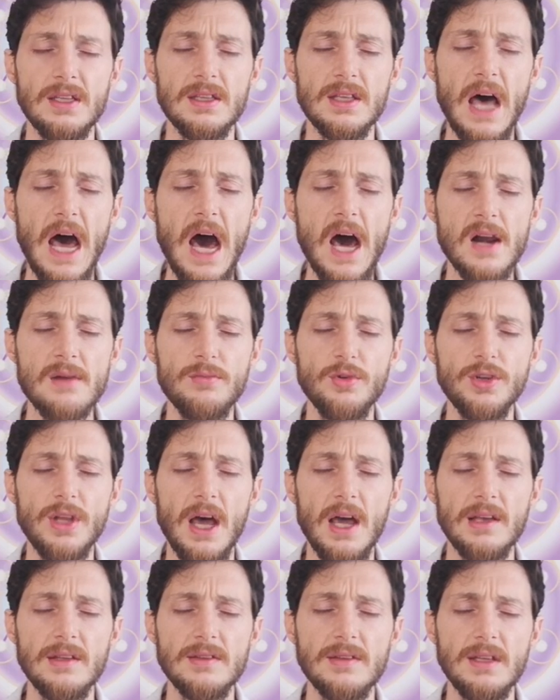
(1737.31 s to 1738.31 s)

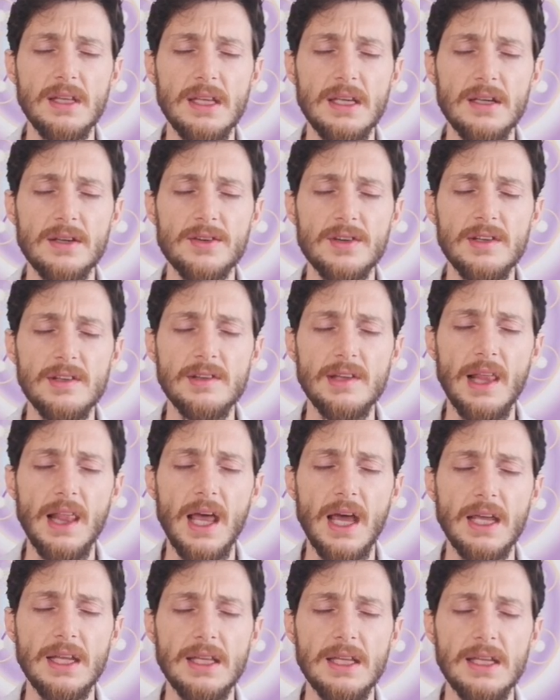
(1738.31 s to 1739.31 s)
harmonizing,
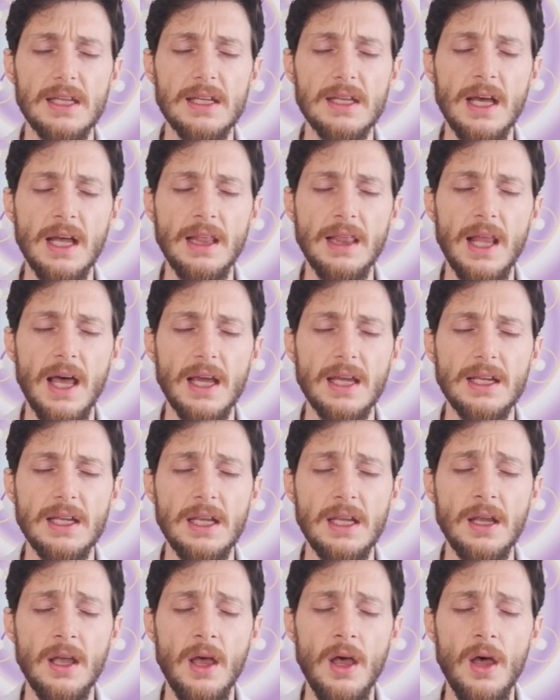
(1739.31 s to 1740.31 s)
crystallining,
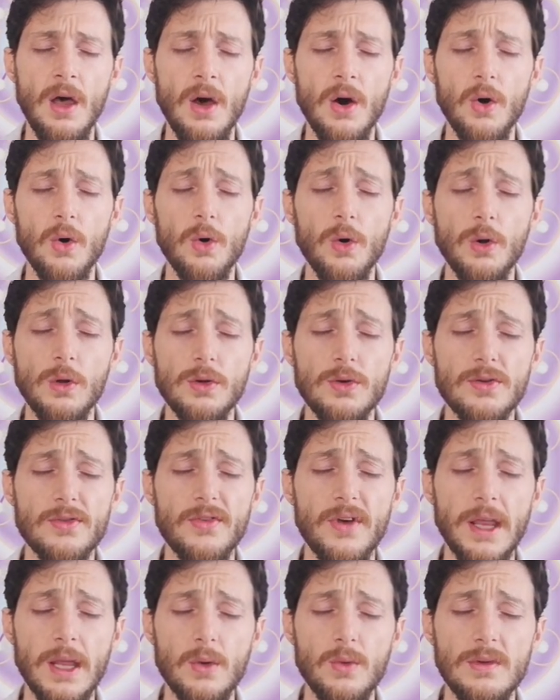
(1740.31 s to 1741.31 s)
aligning all your
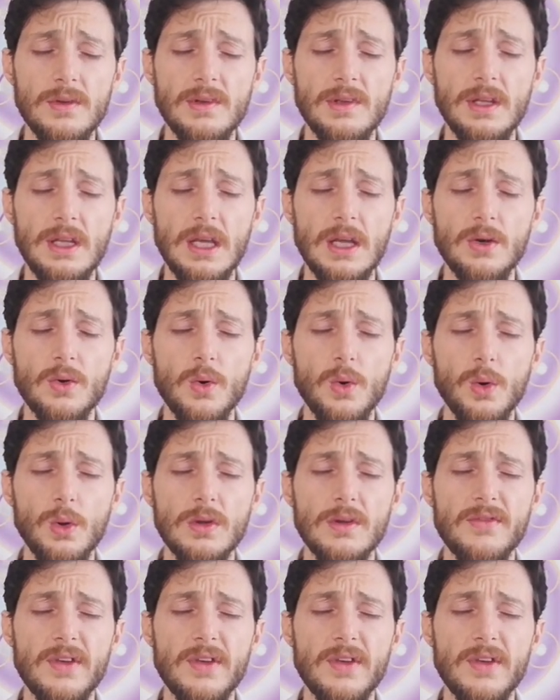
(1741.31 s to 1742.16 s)
frequency and all the